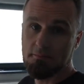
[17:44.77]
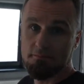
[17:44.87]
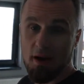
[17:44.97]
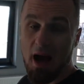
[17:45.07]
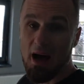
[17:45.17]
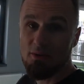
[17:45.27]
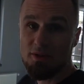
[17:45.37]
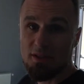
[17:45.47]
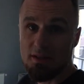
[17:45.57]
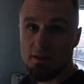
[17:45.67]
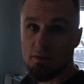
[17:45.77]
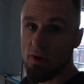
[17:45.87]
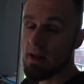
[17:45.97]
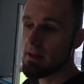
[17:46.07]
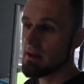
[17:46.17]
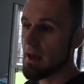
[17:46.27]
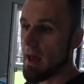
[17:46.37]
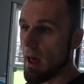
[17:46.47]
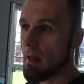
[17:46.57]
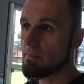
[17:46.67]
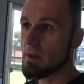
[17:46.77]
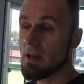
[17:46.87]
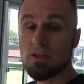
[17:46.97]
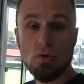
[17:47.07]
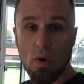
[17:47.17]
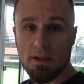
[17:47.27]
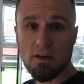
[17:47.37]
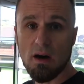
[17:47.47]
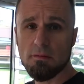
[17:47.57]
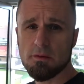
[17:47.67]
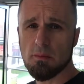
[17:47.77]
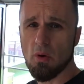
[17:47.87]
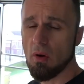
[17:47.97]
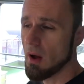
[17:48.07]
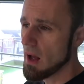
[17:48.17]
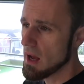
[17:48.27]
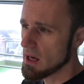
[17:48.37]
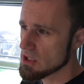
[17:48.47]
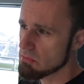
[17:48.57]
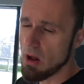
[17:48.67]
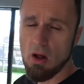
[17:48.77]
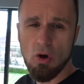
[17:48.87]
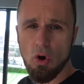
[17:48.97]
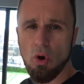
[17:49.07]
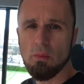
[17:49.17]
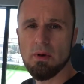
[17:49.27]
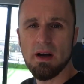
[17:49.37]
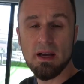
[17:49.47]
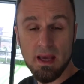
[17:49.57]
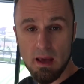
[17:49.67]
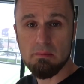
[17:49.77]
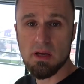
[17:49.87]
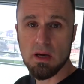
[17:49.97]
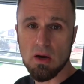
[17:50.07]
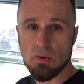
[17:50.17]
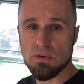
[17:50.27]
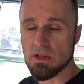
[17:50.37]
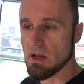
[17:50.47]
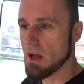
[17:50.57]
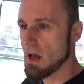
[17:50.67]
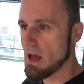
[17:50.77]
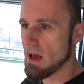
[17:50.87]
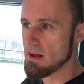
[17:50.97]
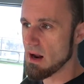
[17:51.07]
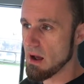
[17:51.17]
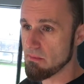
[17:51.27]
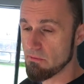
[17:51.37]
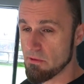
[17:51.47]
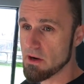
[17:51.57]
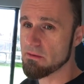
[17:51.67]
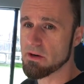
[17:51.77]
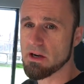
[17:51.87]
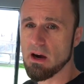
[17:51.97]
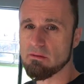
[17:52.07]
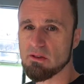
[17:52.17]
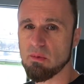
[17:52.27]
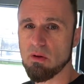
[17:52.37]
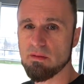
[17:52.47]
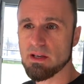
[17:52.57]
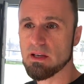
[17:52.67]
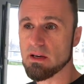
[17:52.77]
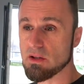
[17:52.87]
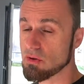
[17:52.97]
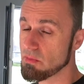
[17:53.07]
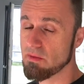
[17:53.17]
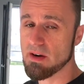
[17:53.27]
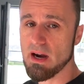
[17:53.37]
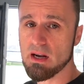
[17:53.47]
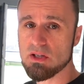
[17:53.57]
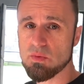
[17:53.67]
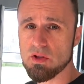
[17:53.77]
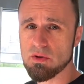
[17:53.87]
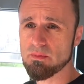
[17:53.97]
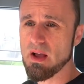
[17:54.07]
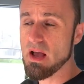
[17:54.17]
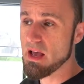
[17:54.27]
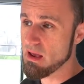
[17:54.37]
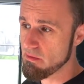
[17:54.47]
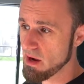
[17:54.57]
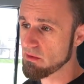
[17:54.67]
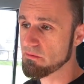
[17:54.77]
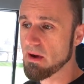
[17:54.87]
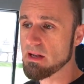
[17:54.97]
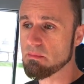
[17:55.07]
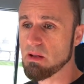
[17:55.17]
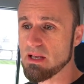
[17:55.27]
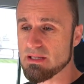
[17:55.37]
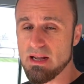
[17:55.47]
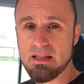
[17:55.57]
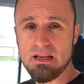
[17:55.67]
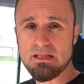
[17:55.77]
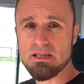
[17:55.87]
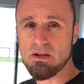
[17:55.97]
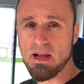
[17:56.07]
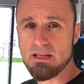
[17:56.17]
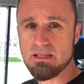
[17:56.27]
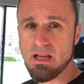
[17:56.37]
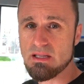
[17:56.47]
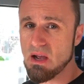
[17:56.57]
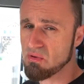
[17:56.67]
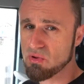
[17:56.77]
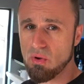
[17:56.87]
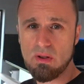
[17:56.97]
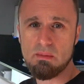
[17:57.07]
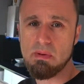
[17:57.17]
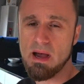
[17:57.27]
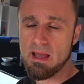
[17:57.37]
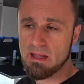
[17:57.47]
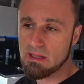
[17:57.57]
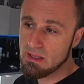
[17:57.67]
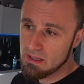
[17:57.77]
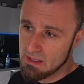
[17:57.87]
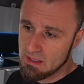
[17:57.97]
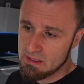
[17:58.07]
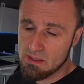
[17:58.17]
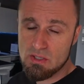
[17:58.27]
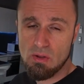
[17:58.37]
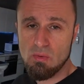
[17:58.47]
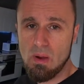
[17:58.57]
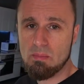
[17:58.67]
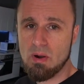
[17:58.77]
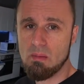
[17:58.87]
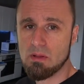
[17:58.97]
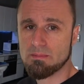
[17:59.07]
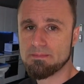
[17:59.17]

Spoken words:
house, it's ready, and it's quite comfortable. A small home can be cozy, and I'm very, very comfortable over here. To be very honest with you, if I could find a place like this in the United States, I would totally buy it. There's only one problem.